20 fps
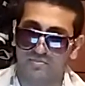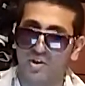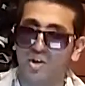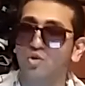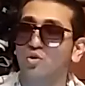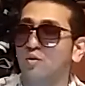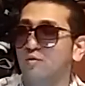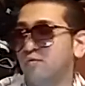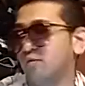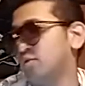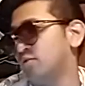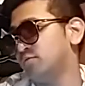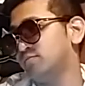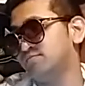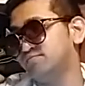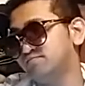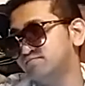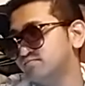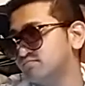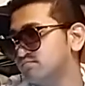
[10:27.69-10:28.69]

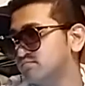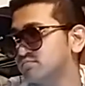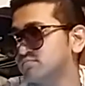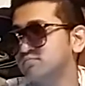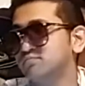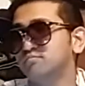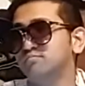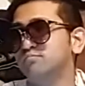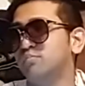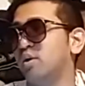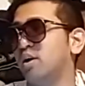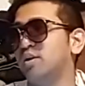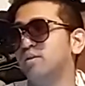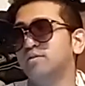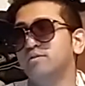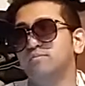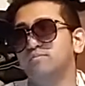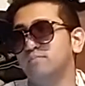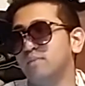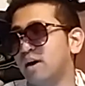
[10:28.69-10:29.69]
beautiful,
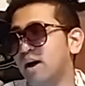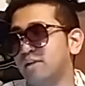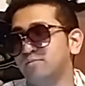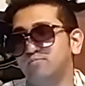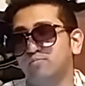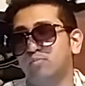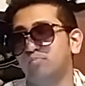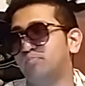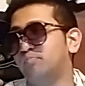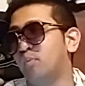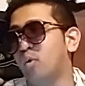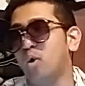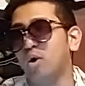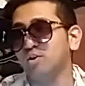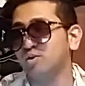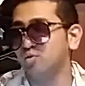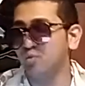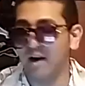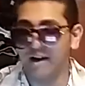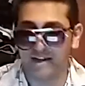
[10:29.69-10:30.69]
but,
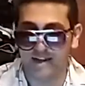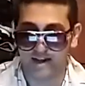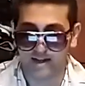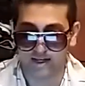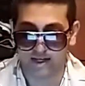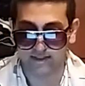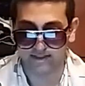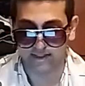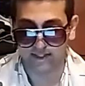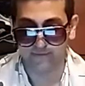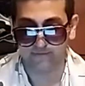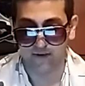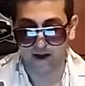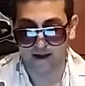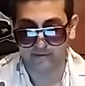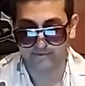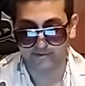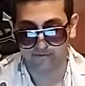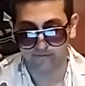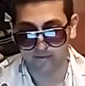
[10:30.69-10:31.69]
boy, do I get cunty
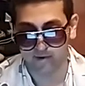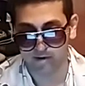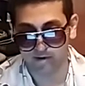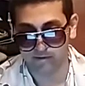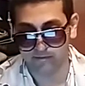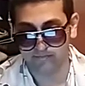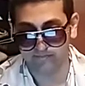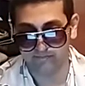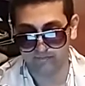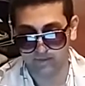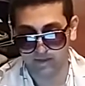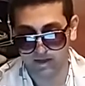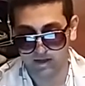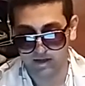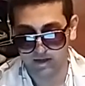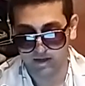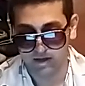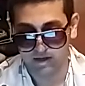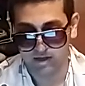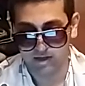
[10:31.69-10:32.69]
vibes from her.
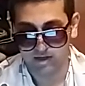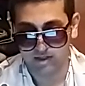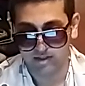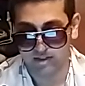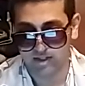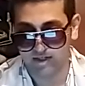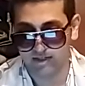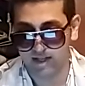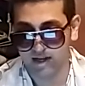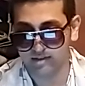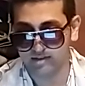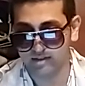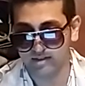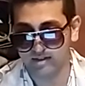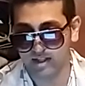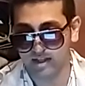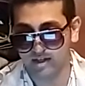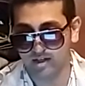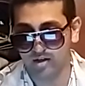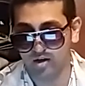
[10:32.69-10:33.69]
She
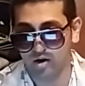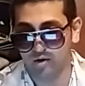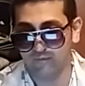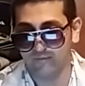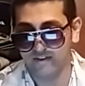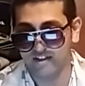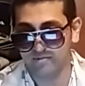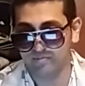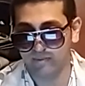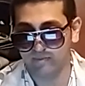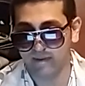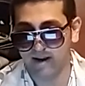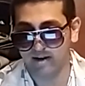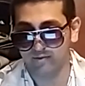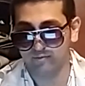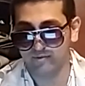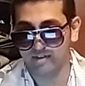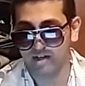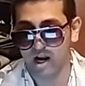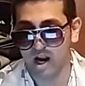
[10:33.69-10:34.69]
announces that, you know, Vince
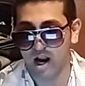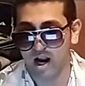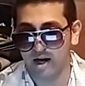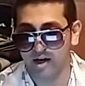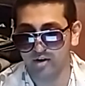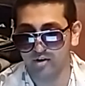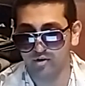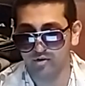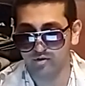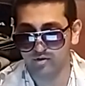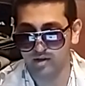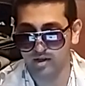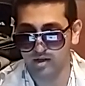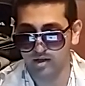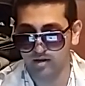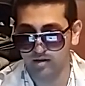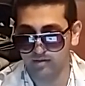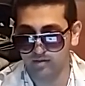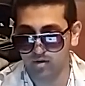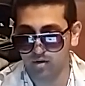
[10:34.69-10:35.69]
McMahon retired
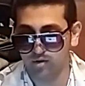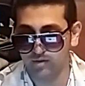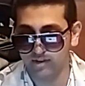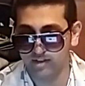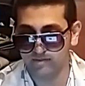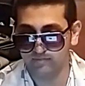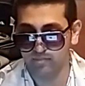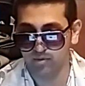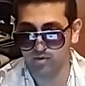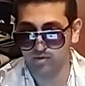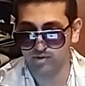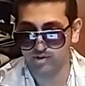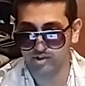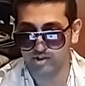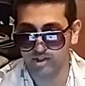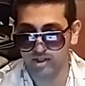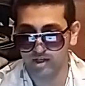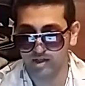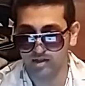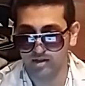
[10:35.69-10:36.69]
and all this
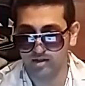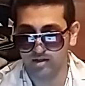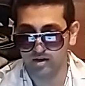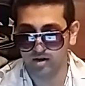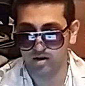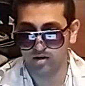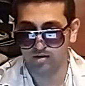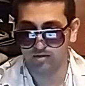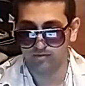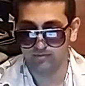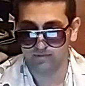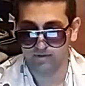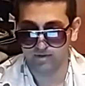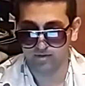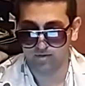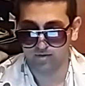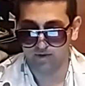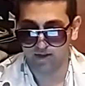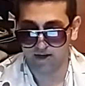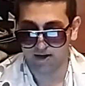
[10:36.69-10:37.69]
bullshit, you know,
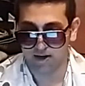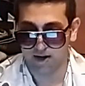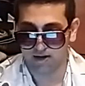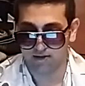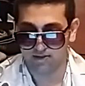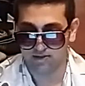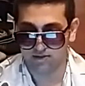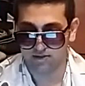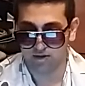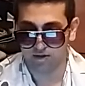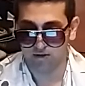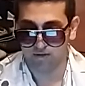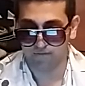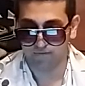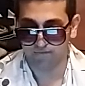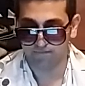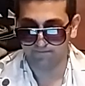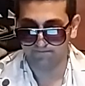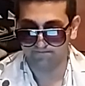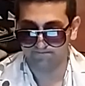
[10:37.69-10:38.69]
and all that kind of stuff.